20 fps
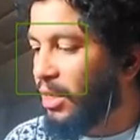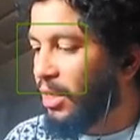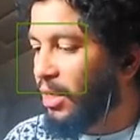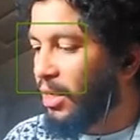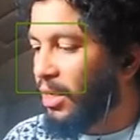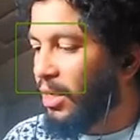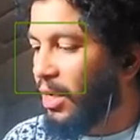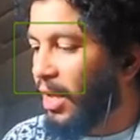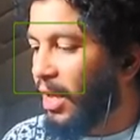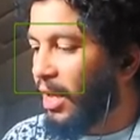
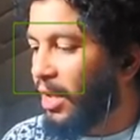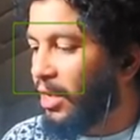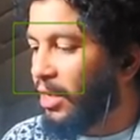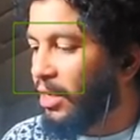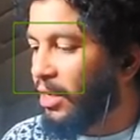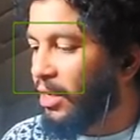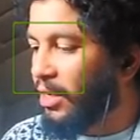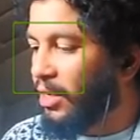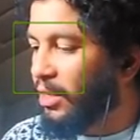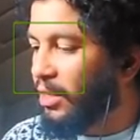
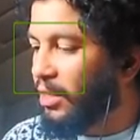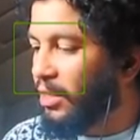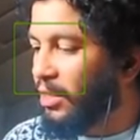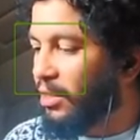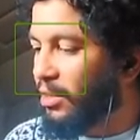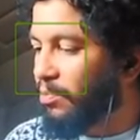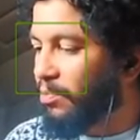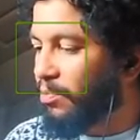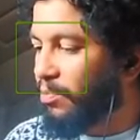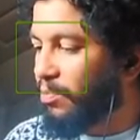and
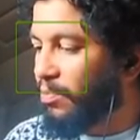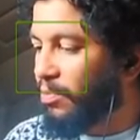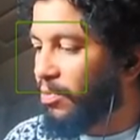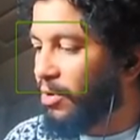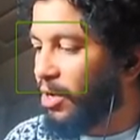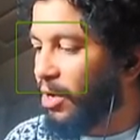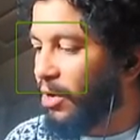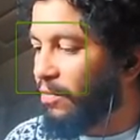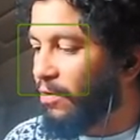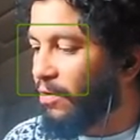the
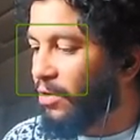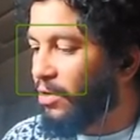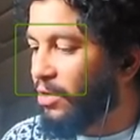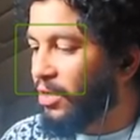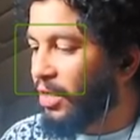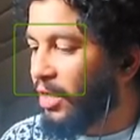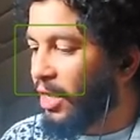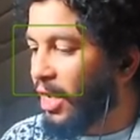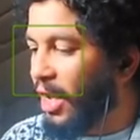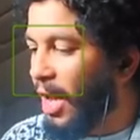
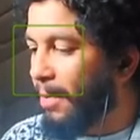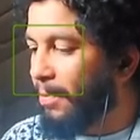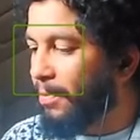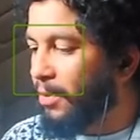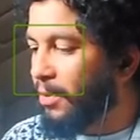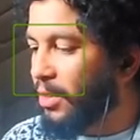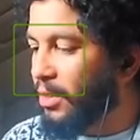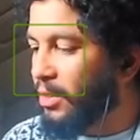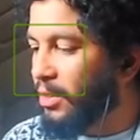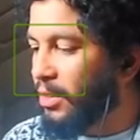governors and
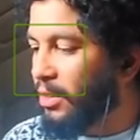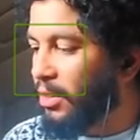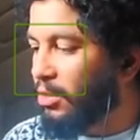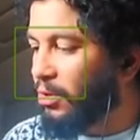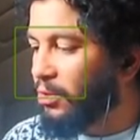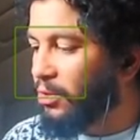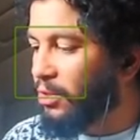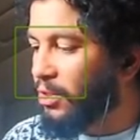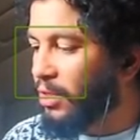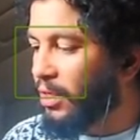captains and the
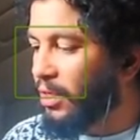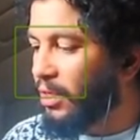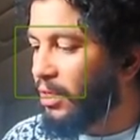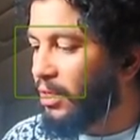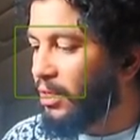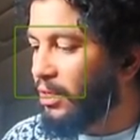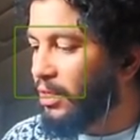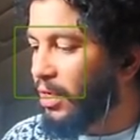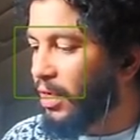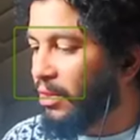
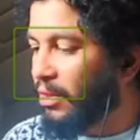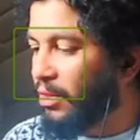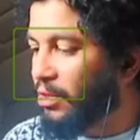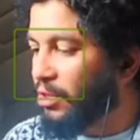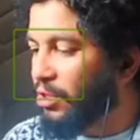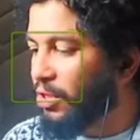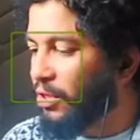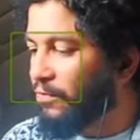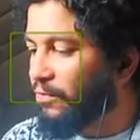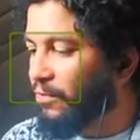lieutenants and the
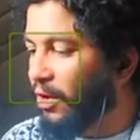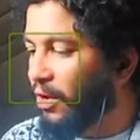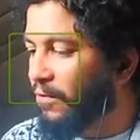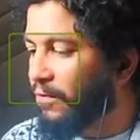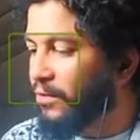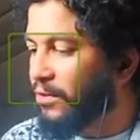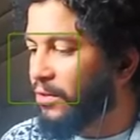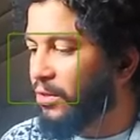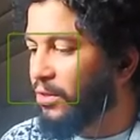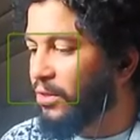chief
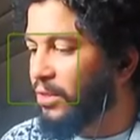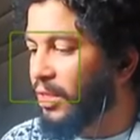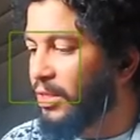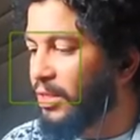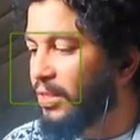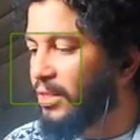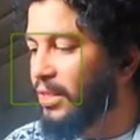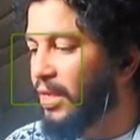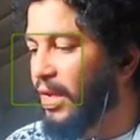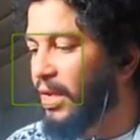officers,
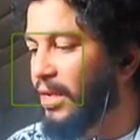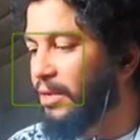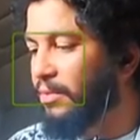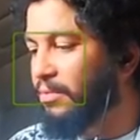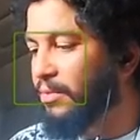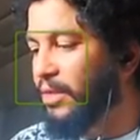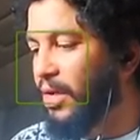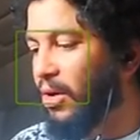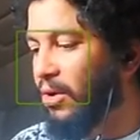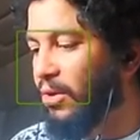and sat
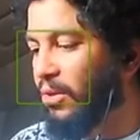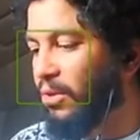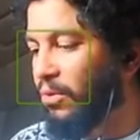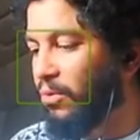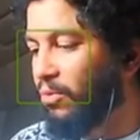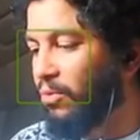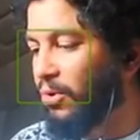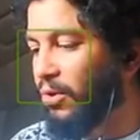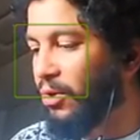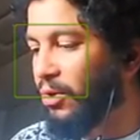him down in
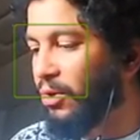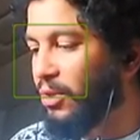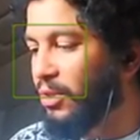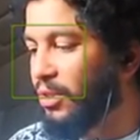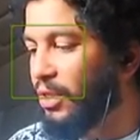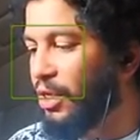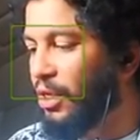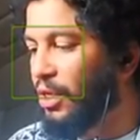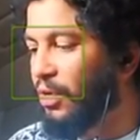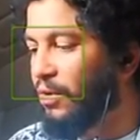the royal
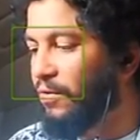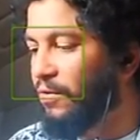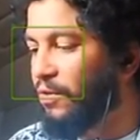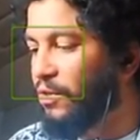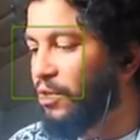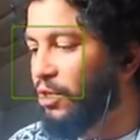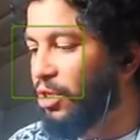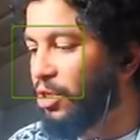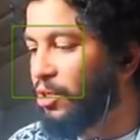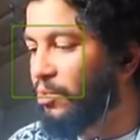seat of
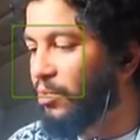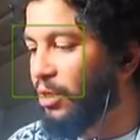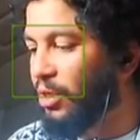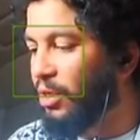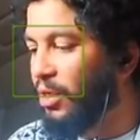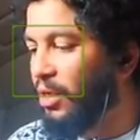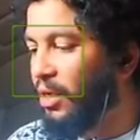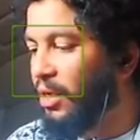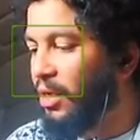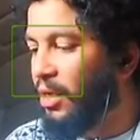
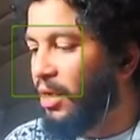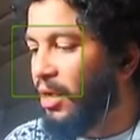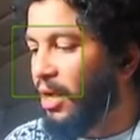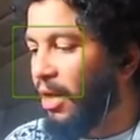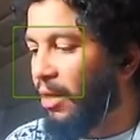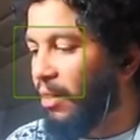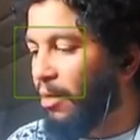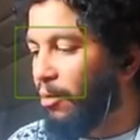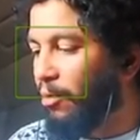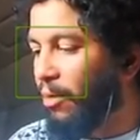judgment.
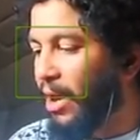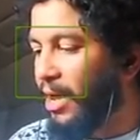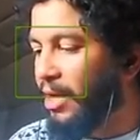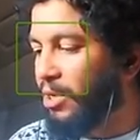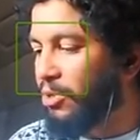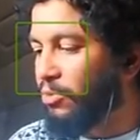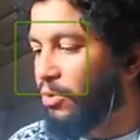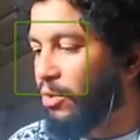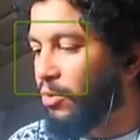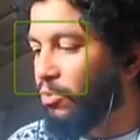And the
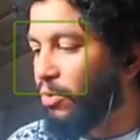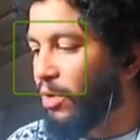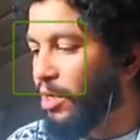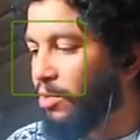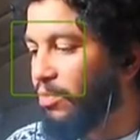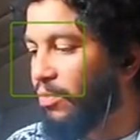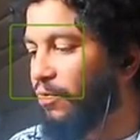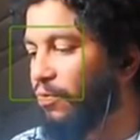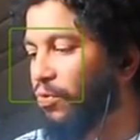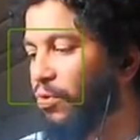writings were
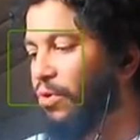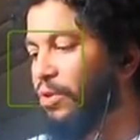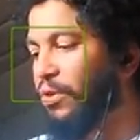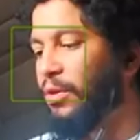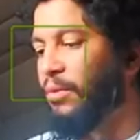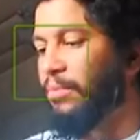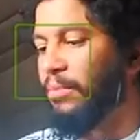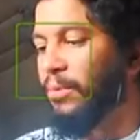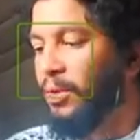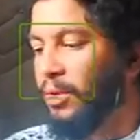read before
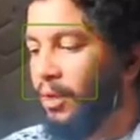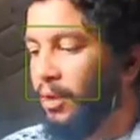them.